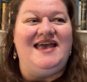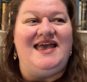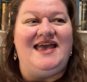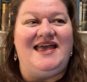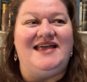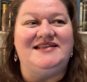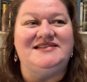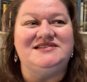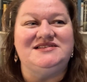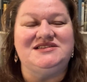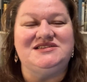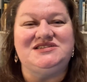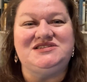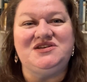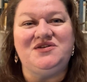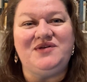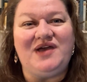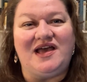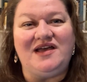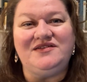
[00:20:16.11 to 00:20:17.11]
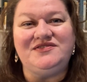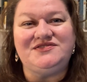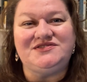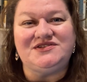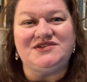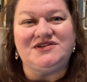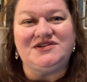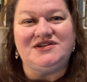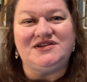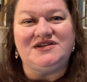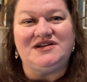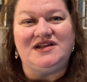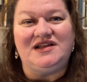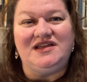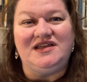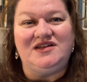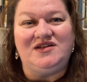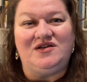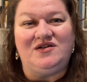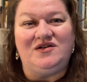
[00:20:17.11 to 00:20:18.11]
And so after,
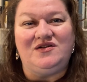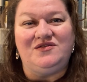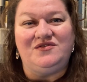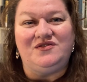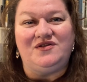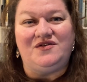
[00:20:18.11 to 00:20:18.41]
you know,